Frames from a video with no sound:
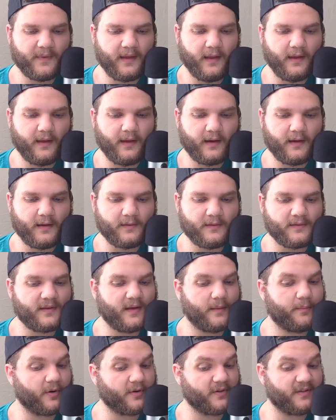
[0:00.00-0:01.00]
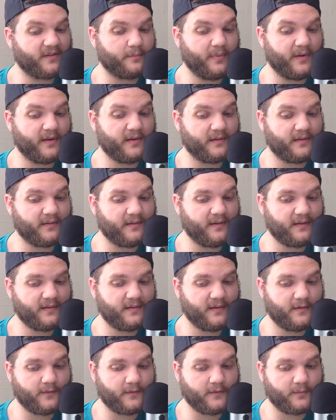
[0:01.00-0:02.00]
And they participated in 6
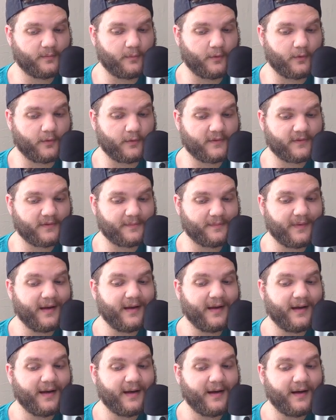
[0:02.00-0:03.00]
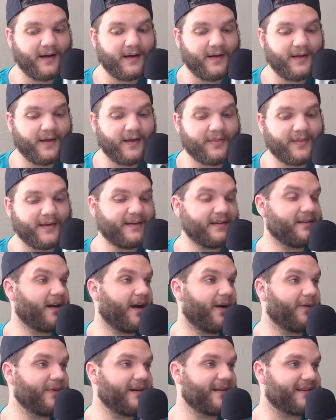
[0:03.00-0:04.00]
different sports. They did
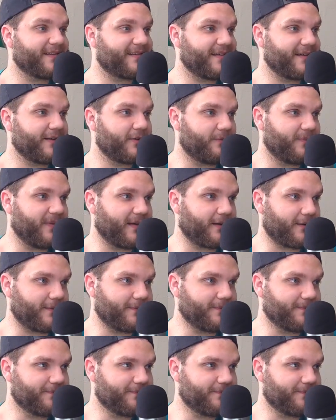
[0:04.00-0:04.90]
not win a single medal.